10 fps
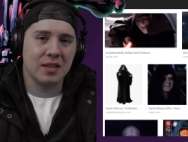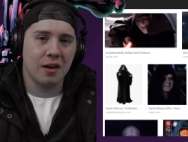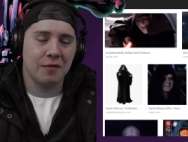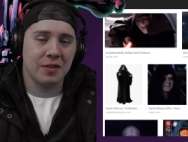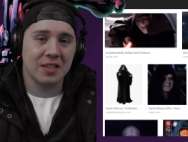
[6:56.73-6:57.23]

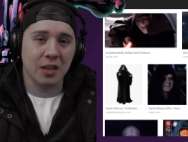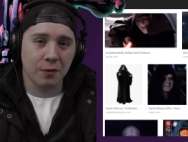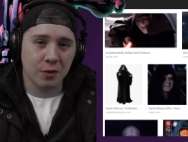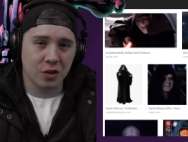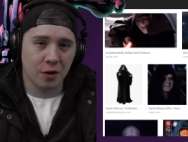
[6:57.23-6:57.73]
of The
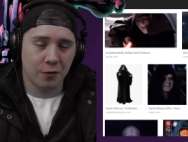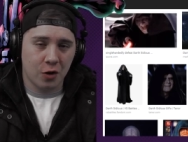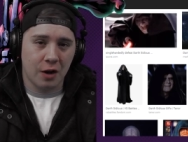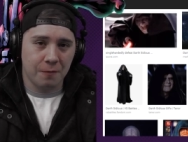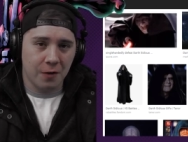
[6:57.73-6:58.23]
Silver Surfer
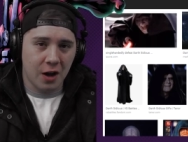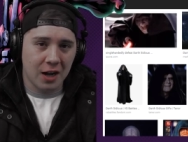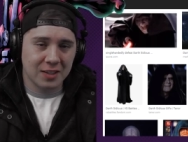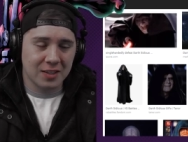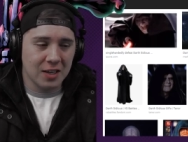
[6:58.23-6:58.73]
on
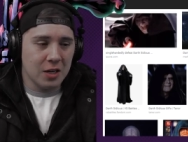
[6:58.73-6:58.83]
Fox.